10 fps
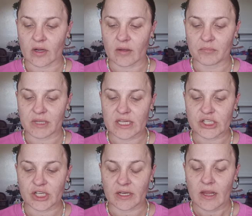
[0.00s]

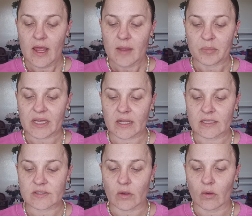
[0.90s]
completion,
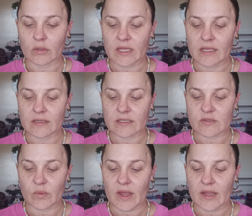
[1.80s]
because only in
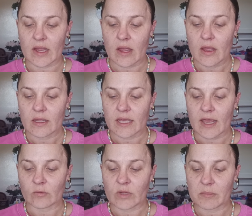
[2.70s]
this way
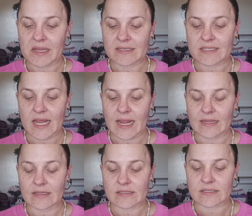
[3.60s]
can we maintain
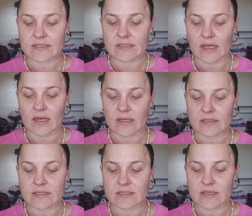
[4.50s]
this
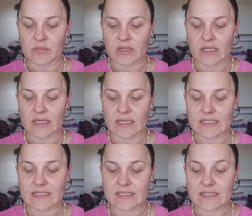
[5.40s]
similarity,
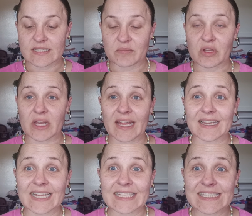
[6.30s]

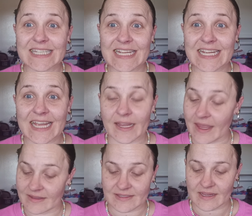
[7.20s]
I
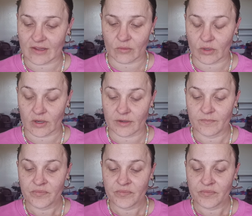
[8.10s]
can't say that word,